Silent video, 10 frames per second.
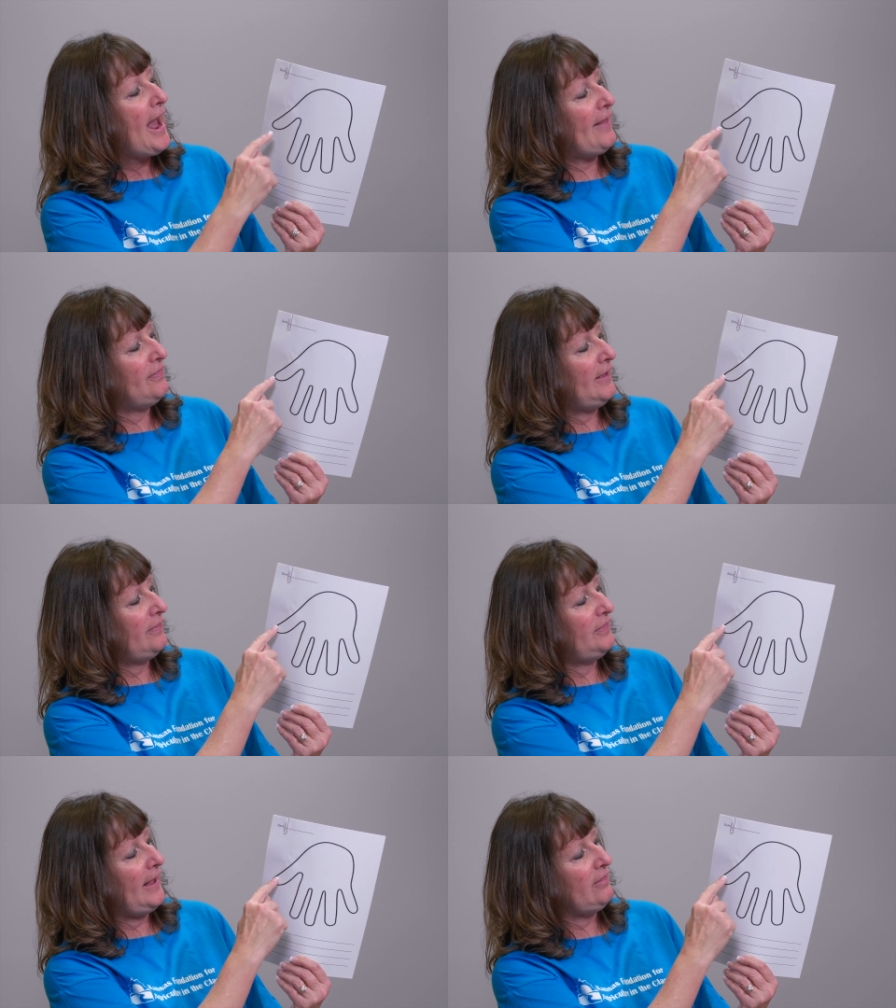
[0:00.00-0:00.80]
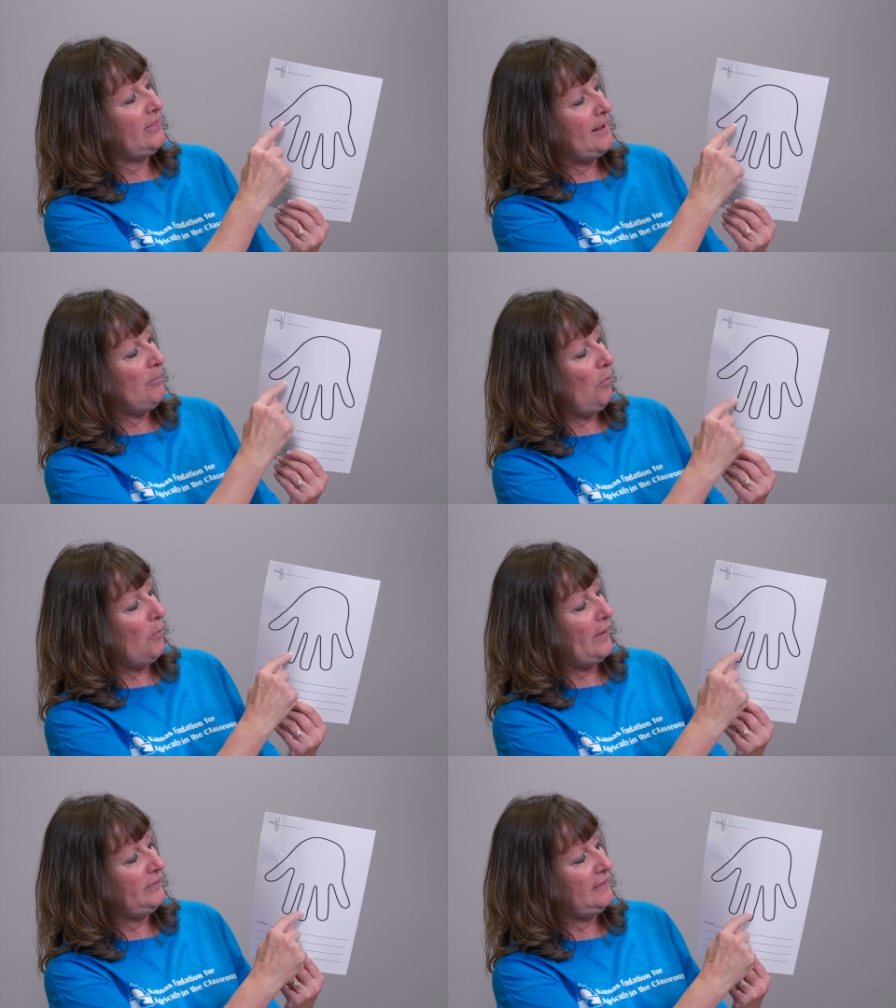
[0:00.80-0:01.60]
and then they label
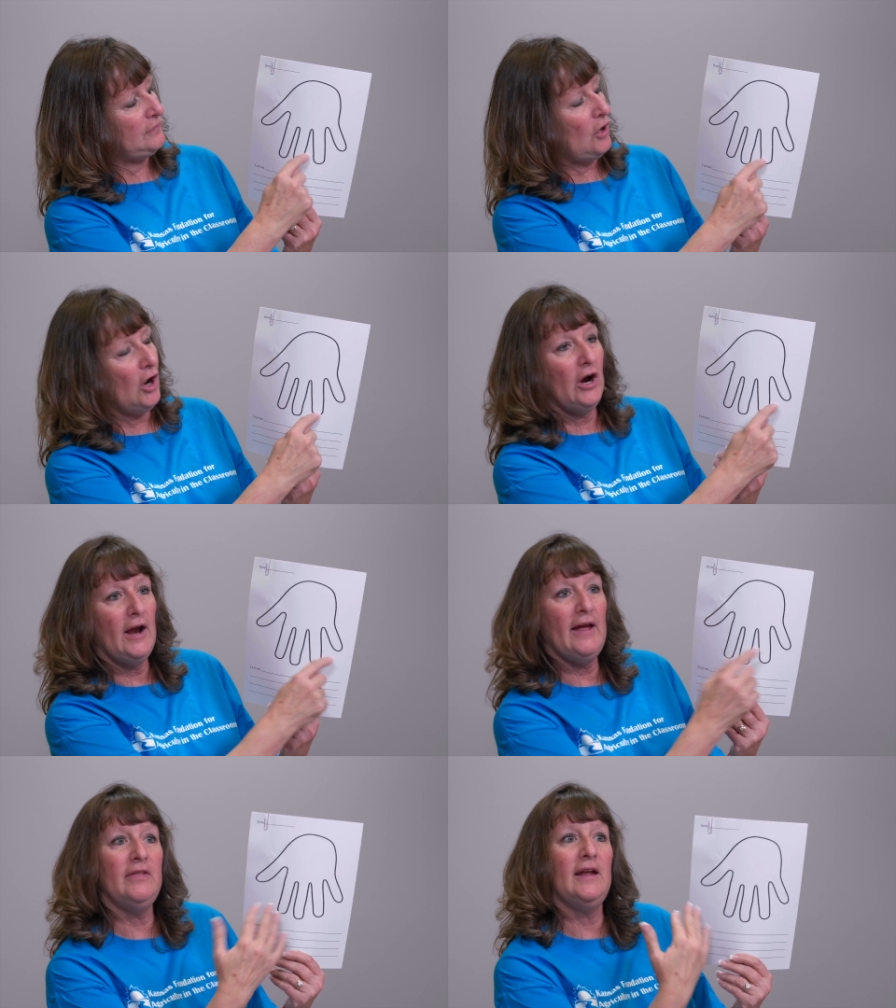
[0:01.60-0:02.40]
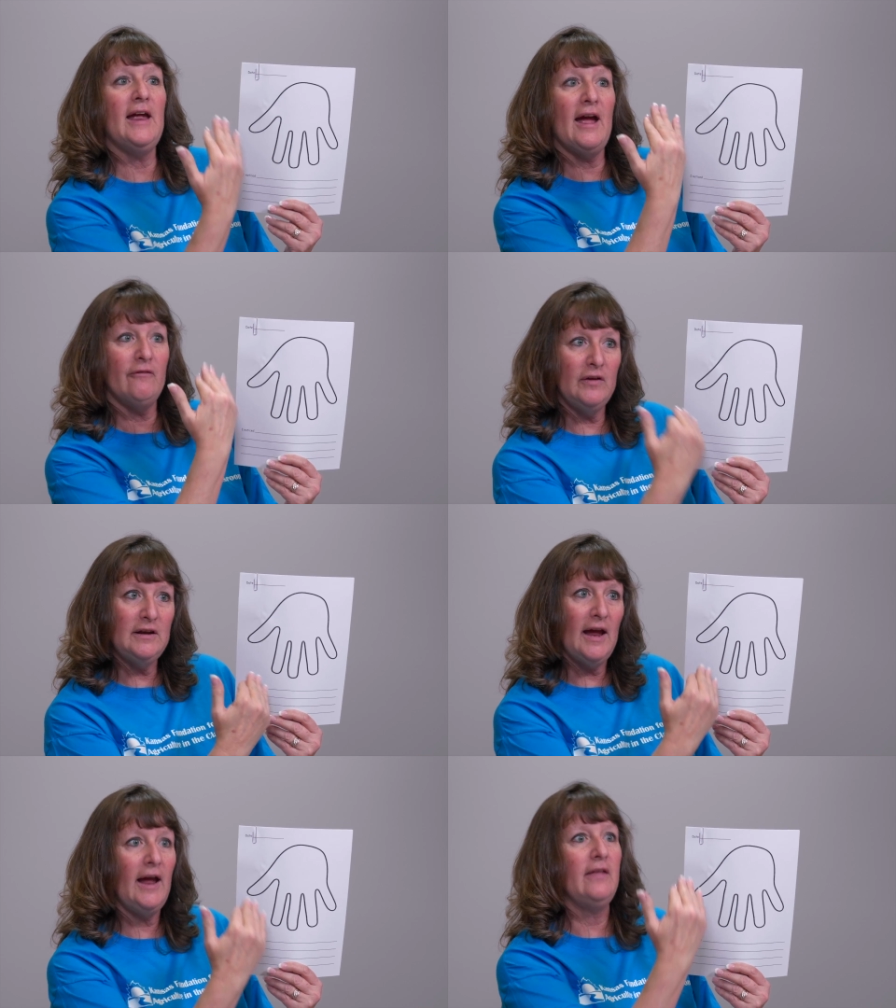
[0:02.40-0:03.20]
what these are, and then every
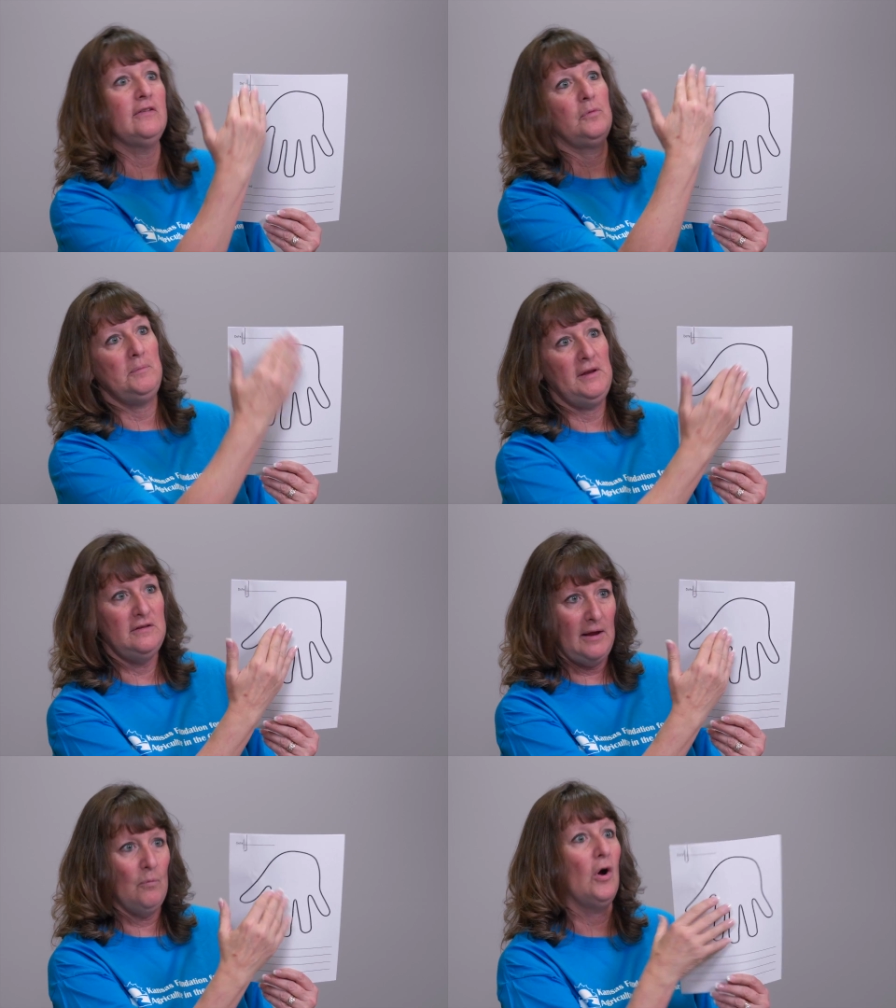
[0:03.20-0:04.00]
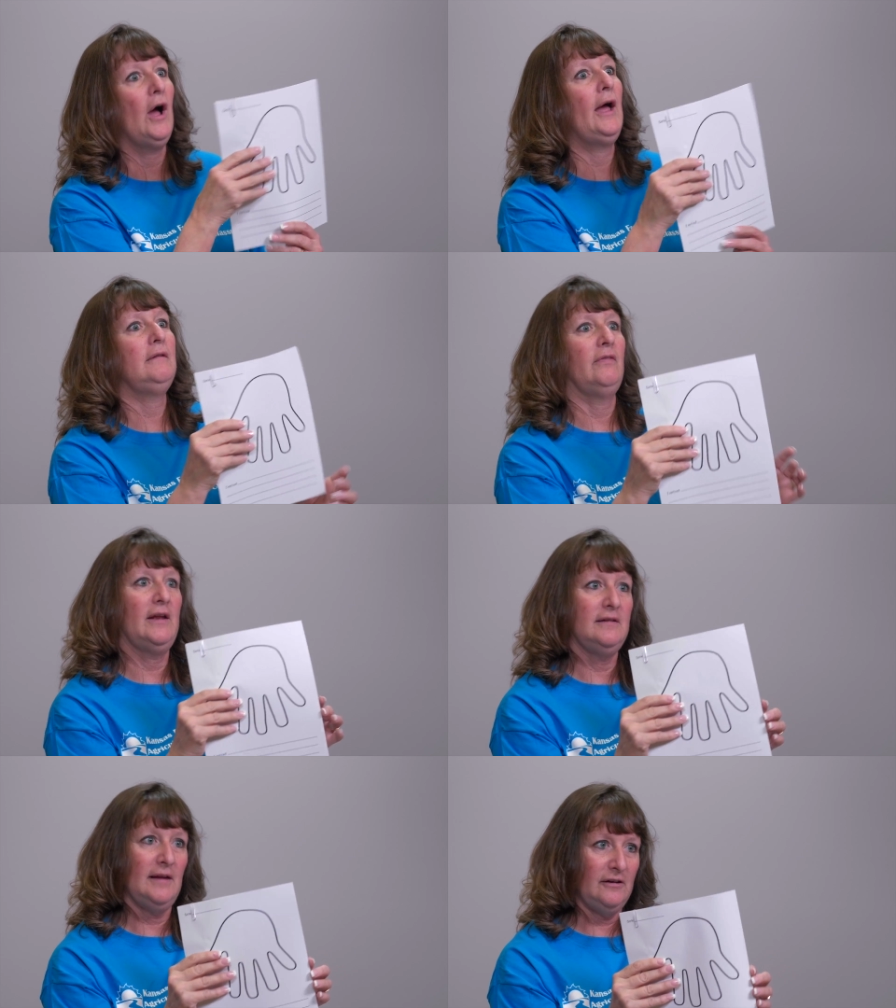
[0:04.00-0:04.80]
day, this would be day 1, and
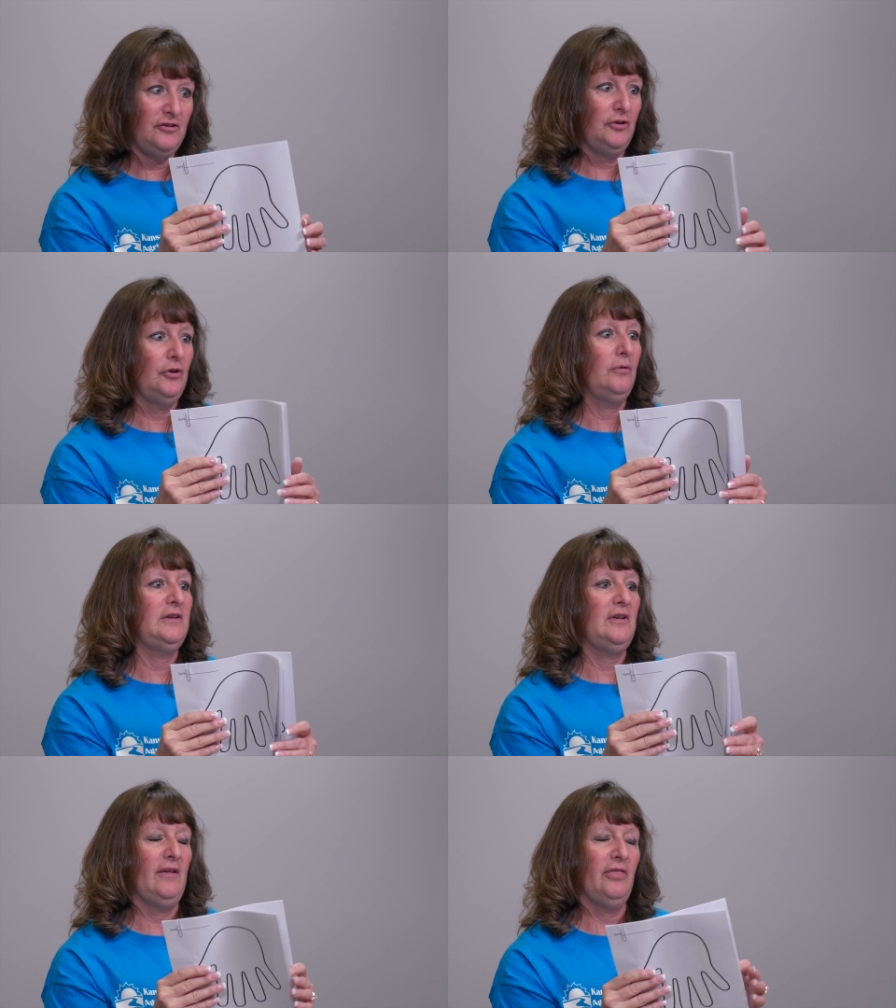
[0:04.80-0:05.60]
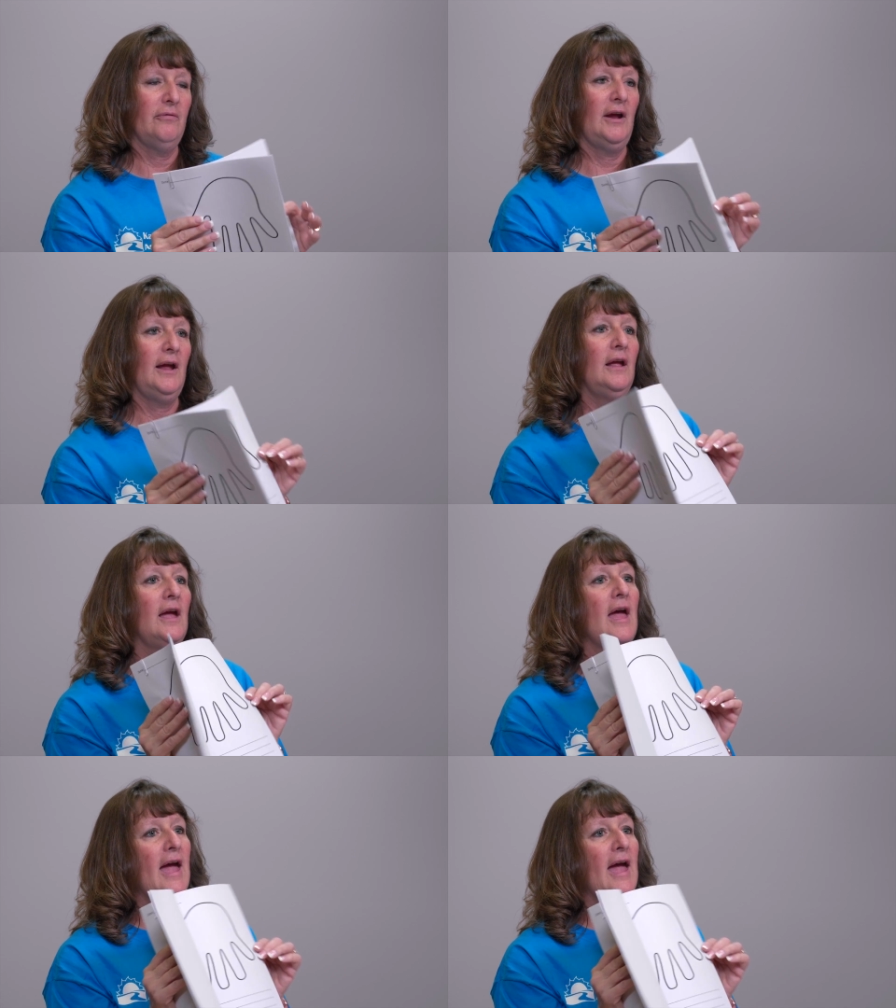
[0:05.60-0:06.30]
then day 2, and day 3.